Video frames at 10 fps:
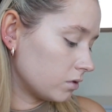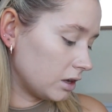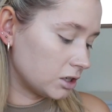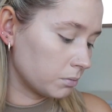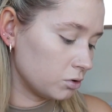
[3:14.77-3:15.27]

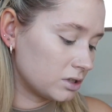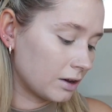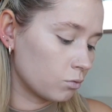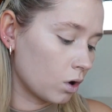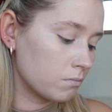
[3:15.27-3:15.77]
the
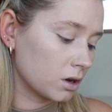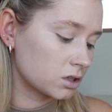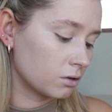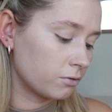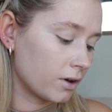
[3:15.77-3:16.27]
W7 one
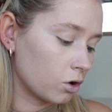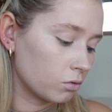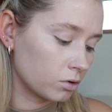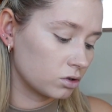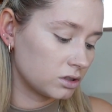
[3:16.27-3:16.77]
must have
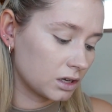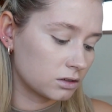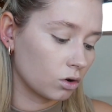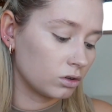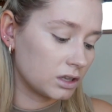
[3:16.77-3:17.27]
felt because
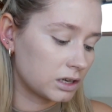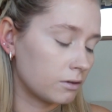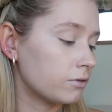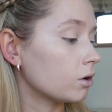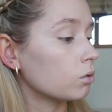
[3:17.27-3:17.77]
this
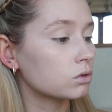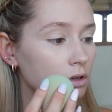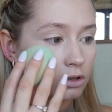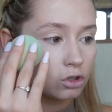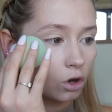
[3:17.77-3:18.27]
honestly feels
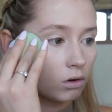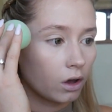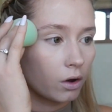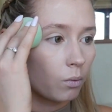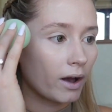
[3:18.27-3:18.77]
so
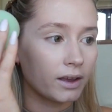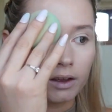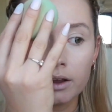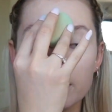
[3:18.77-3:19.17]
lightweight.